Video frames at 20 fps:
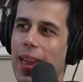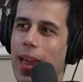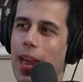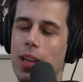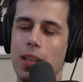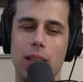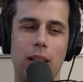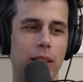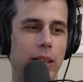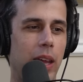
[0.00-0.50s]

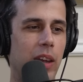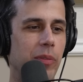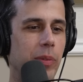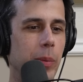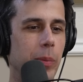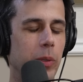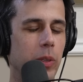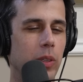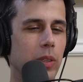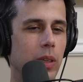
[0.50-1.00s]
And yeah. a lot of
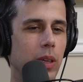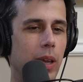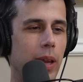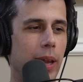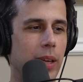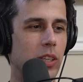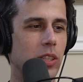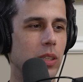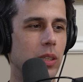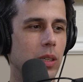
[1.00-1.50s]
people,
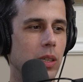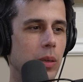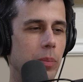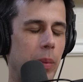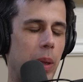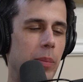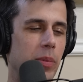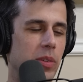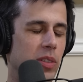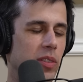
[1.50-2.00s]
actually,
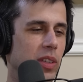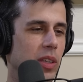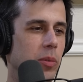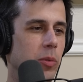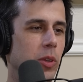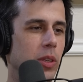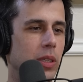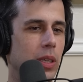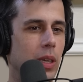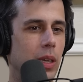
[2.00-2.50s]
members of
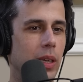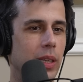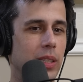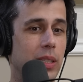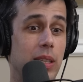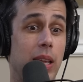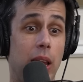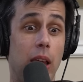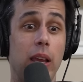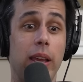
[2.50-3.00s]
community,
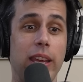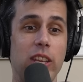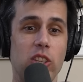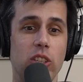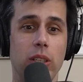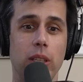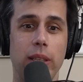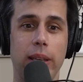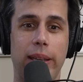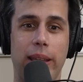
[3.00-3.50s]
it's
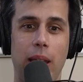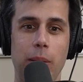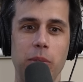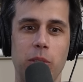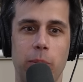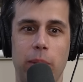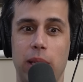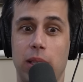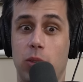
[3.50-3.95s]
occasionally they come to me.